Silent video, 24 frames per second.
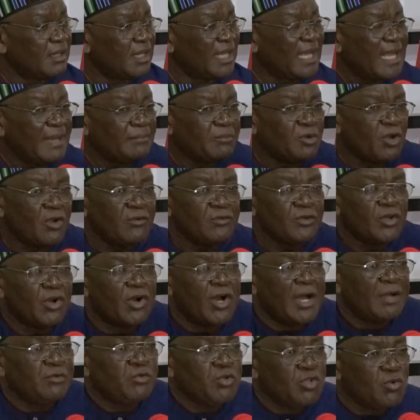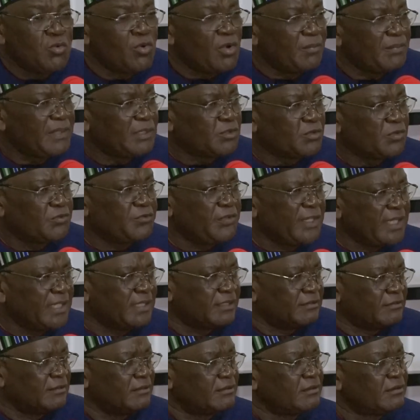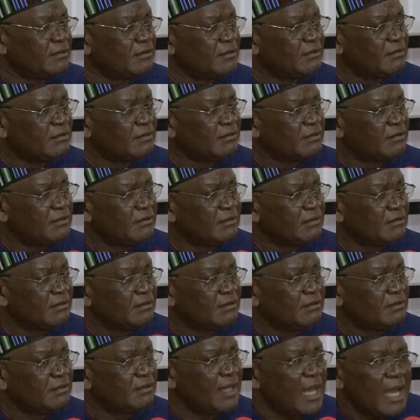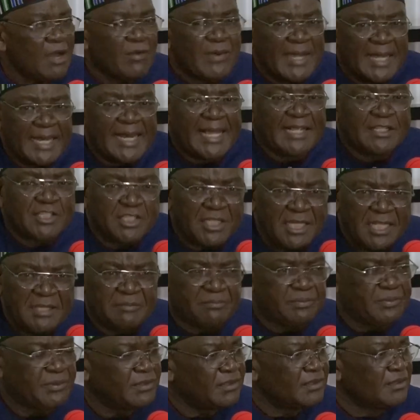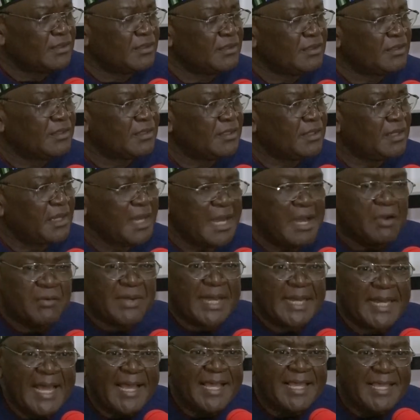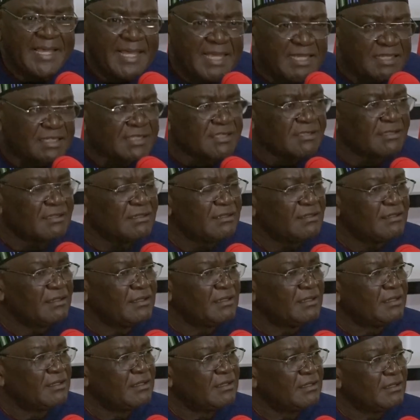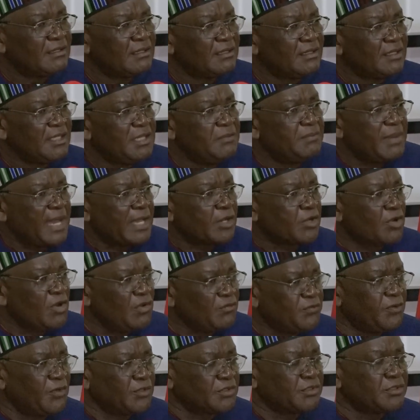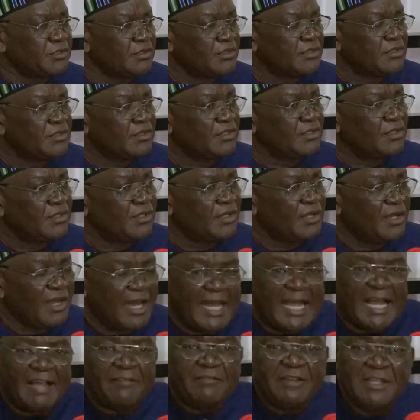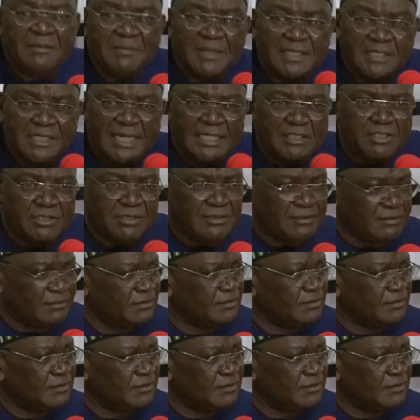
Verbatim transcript: I am governor. How do you want me to feel? How can I sleep? How can I eat in my comfort? I have limitation.